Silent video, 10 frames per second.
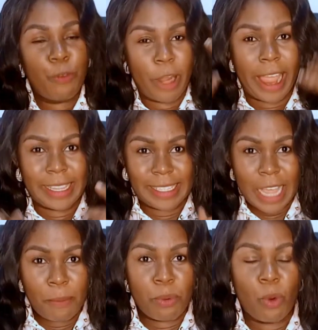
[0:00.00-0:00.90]
for
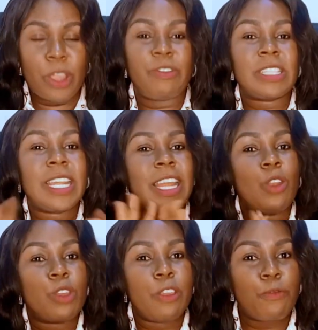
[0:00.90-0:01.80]
example, if they say
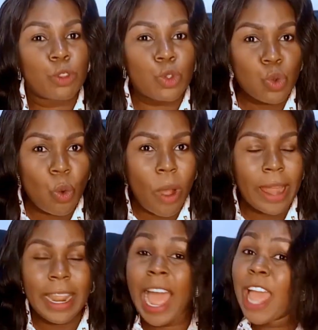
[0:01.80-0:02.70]
they're looking for
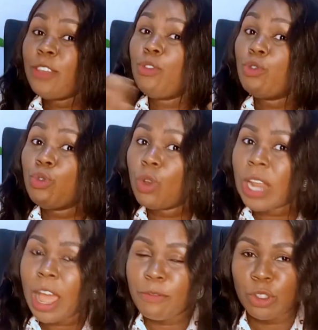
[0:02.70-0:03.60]
2-1 and you
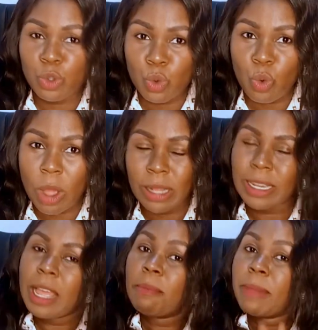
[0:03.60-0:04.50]
don't have a
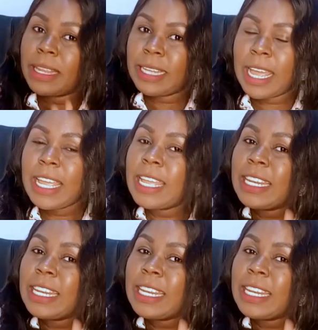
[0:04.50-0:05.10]
2-1, my dear,